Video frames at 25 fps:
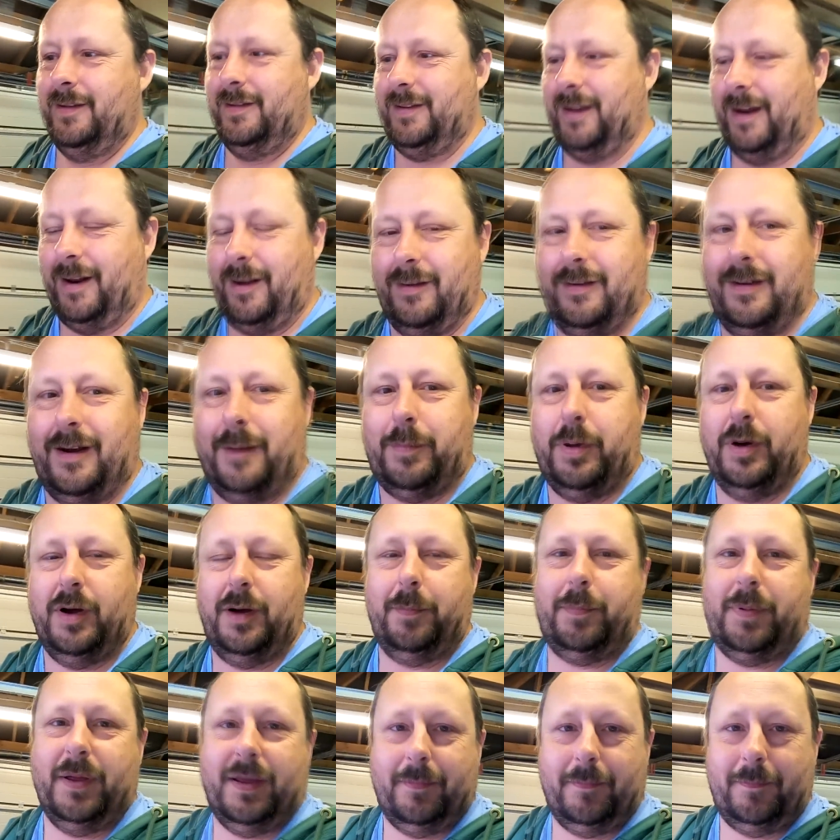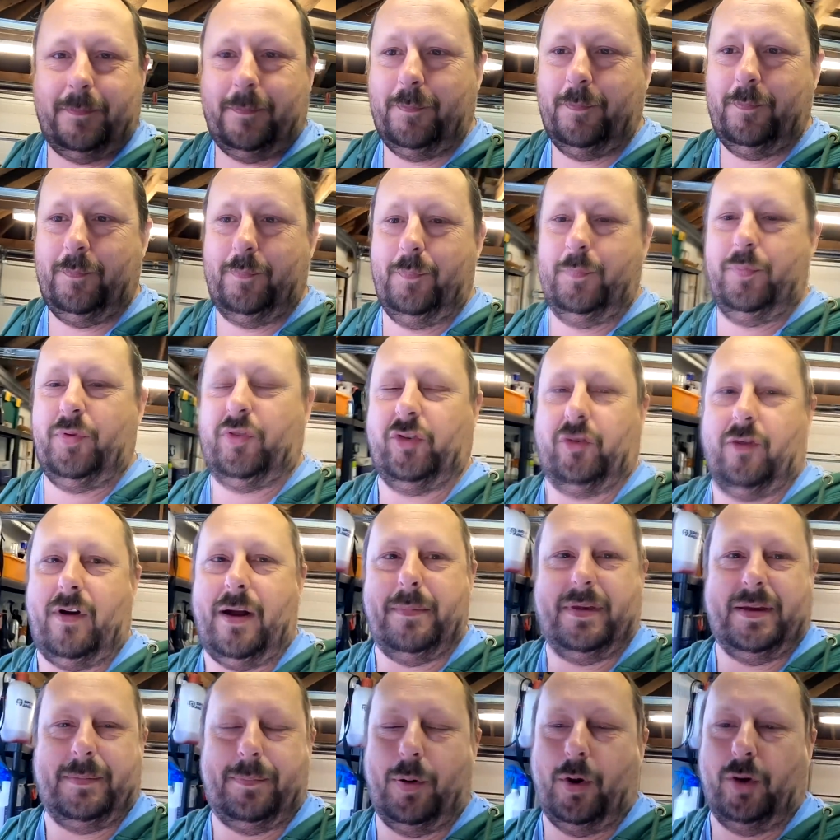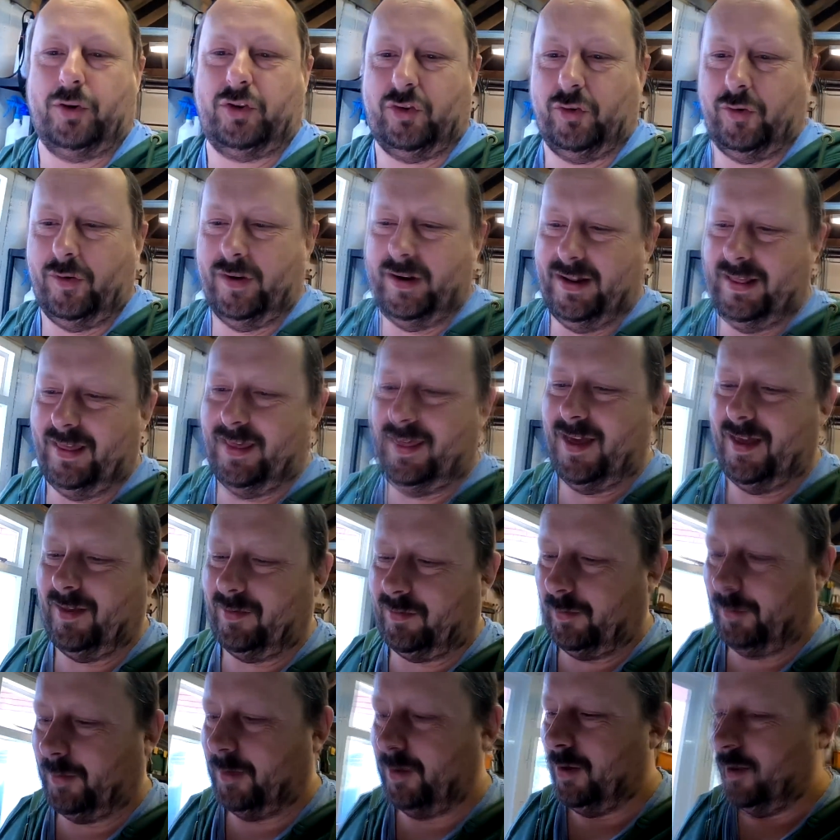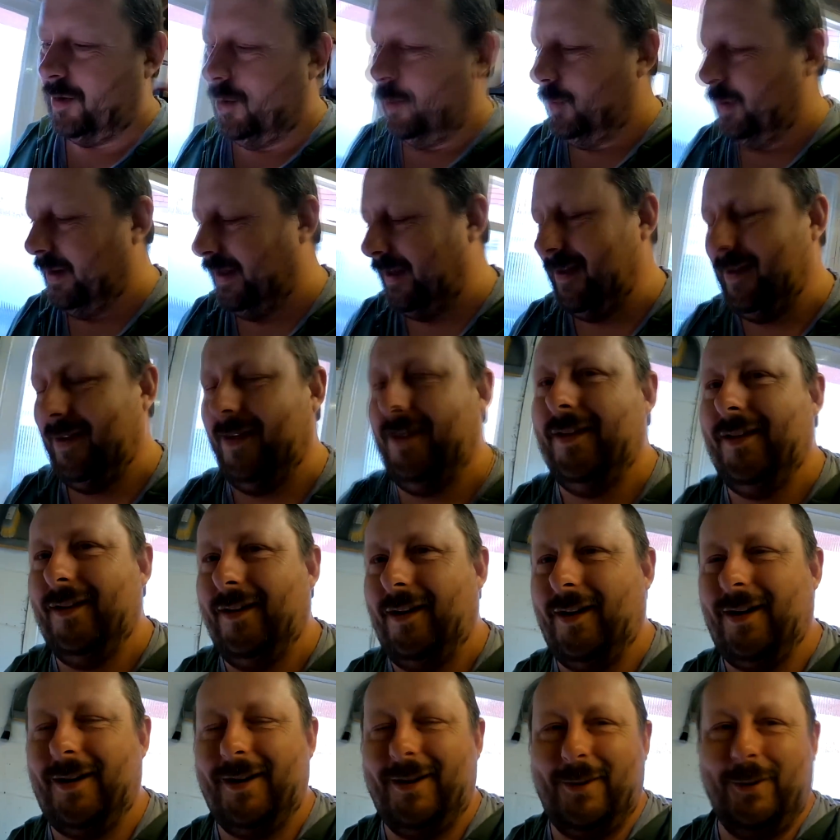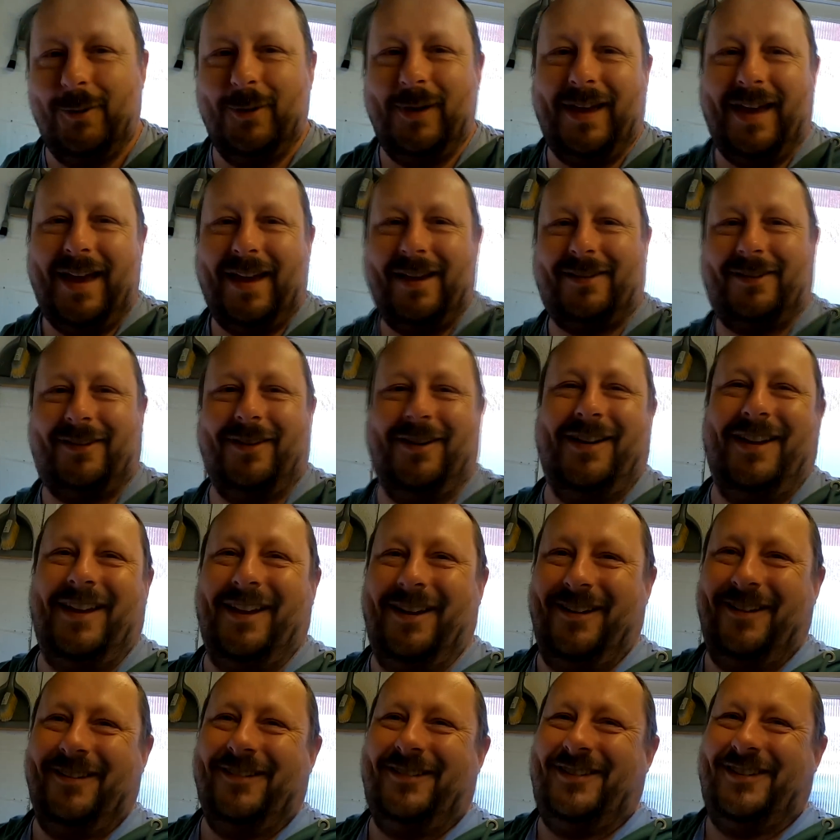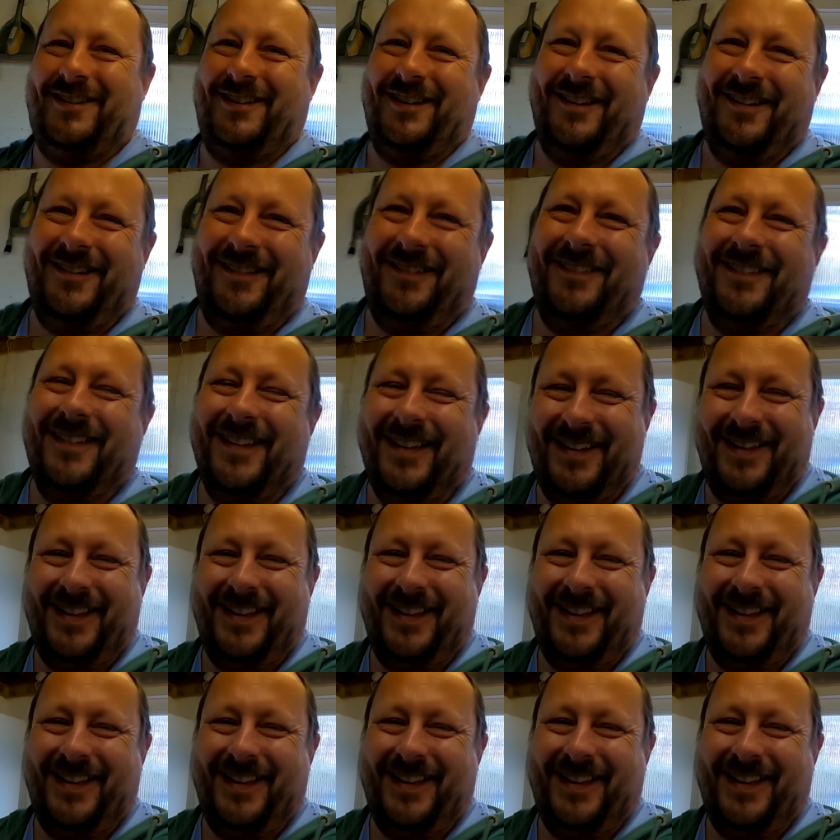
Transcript: I'll put a bit of ceramic pottery in it there, so I can call it SiO2.